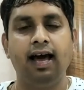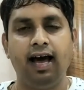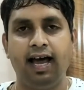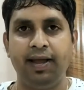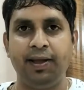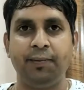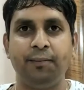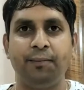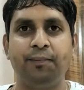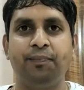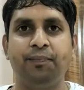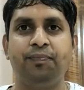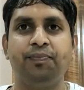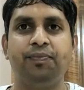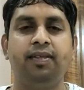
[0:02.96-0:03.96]
Hi,
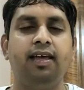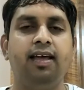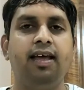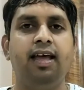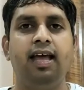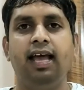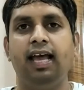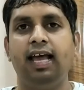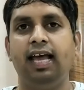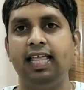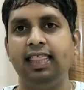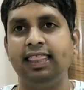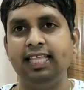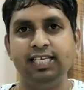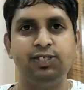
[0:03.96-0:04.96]

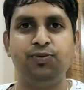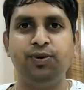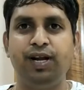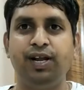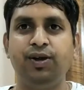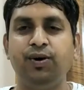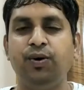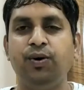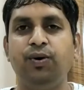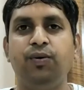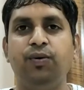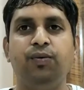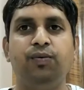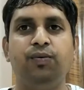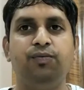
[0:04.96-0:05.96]
in this video,
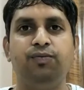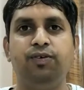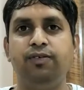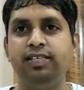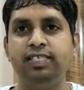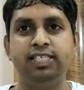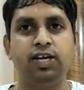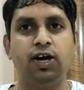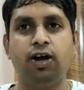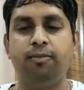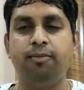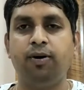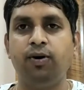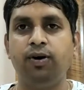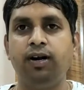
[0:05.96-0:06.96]
we will talk
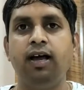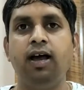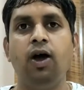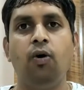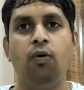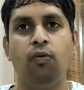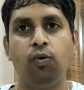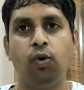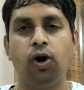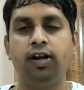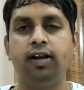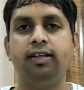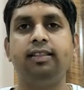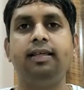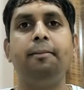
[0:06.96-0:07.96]
about what
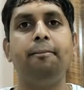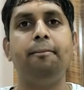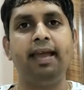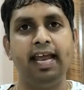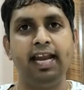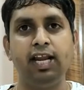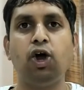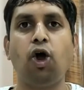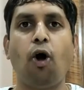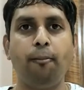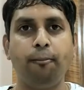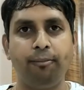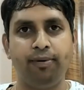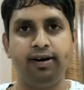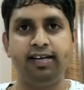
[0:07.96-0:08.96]
are the main
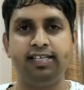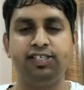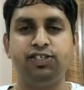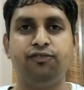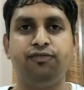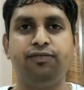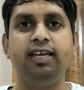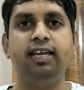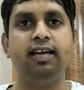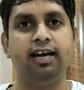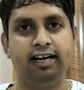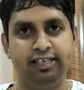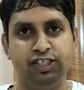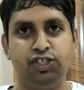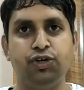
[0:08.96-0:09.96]
components of the
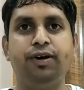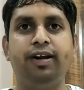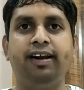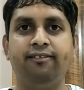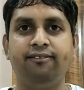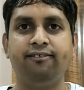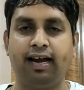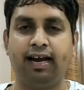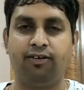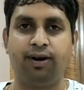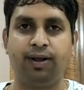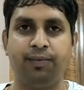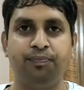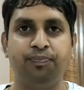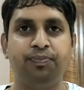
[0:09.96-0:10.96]
Azure Data
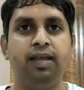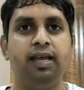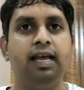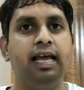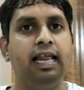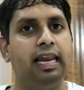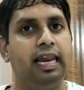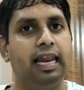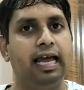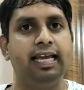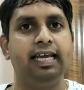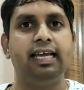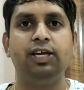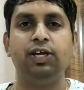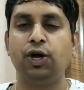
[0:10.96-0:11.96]
Factory,
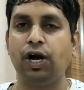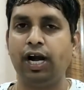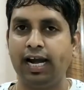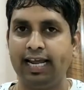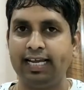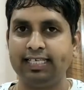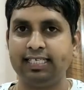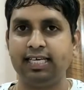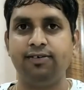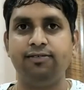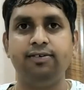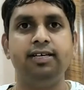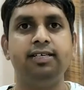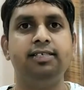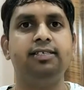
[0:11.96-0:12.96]
like your link
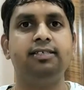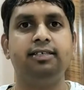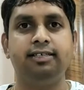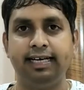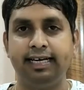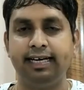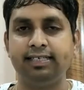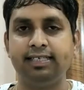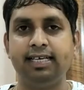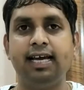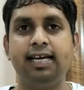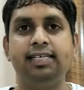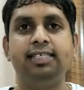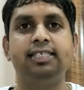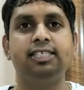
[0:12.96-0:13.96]
service,
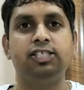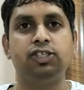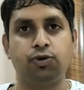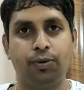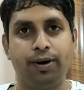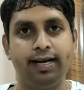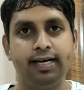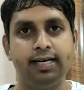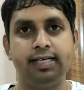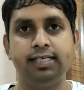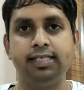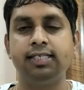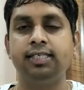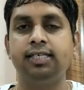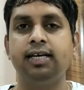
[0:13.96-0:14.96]
datasets,
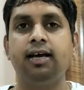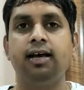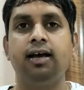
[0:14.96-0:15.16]
triggers,